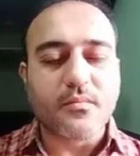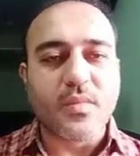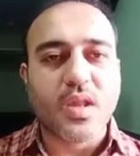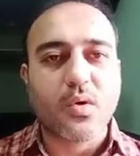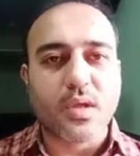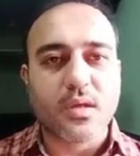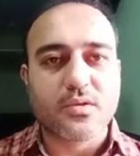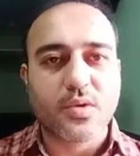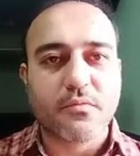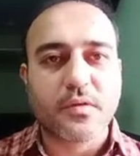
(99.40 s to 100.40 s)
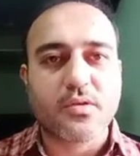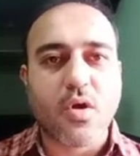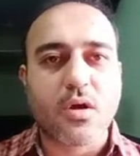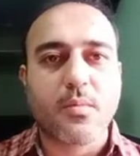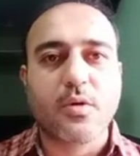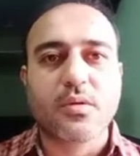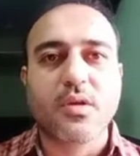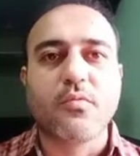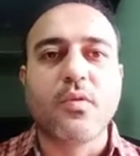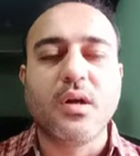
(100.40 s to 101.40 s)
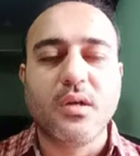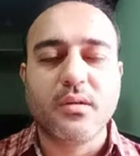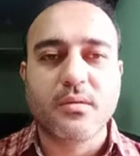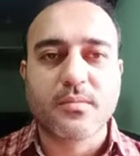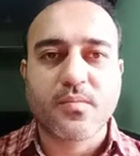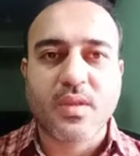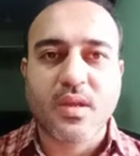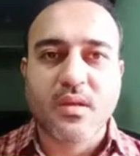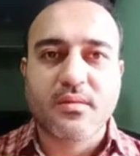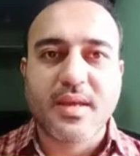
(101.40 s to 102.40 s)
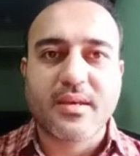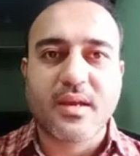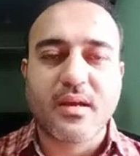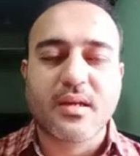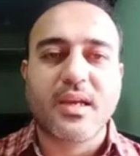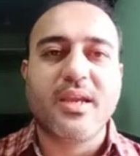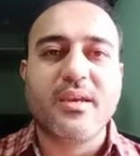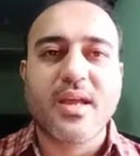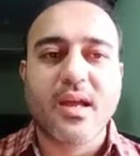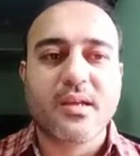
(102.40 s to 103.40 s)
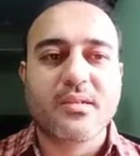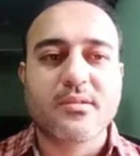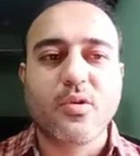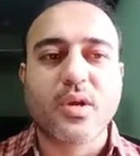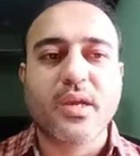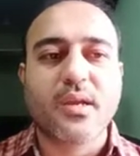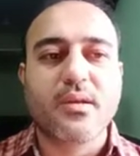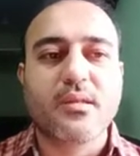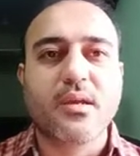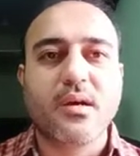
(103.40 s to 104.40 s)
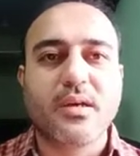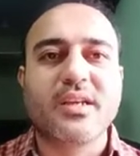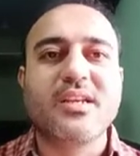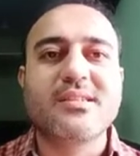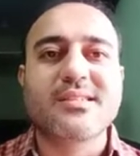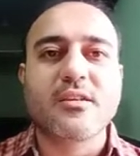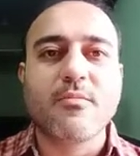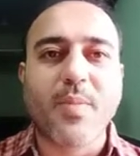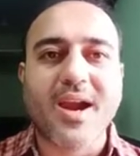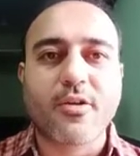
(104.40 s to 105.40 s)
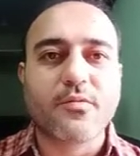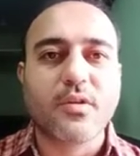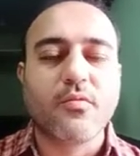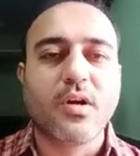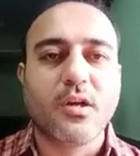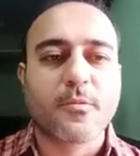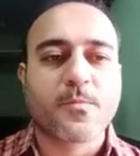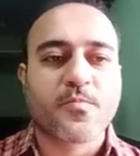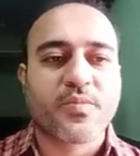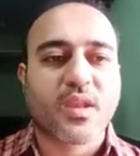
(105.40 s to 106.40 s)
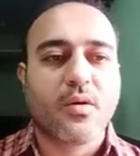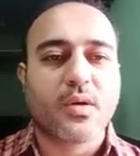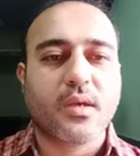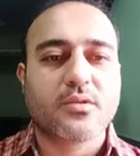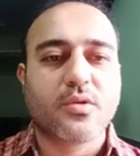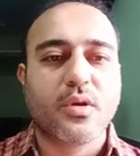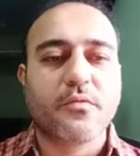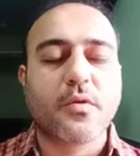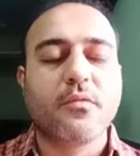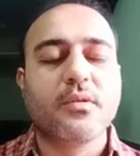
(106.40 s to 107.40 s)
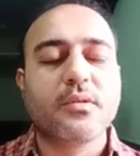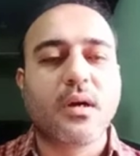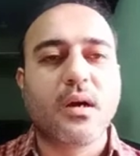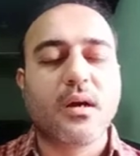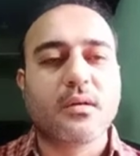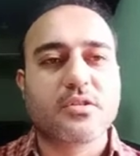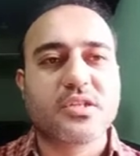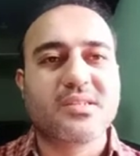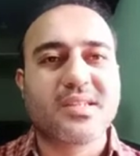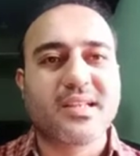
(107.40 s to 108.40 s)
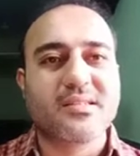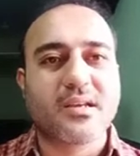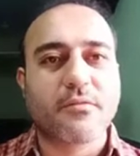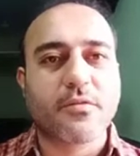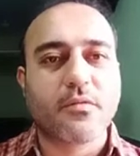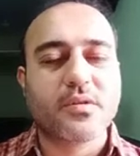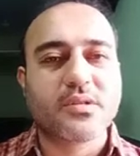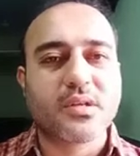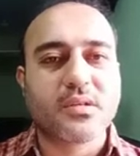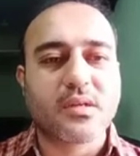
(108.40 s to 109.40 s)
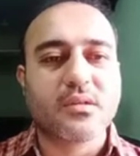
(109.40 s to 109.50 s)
Okay, so if we talk about the world, then India is located in the eastern part of the world. Okay, so if you're, she says that if you're visiting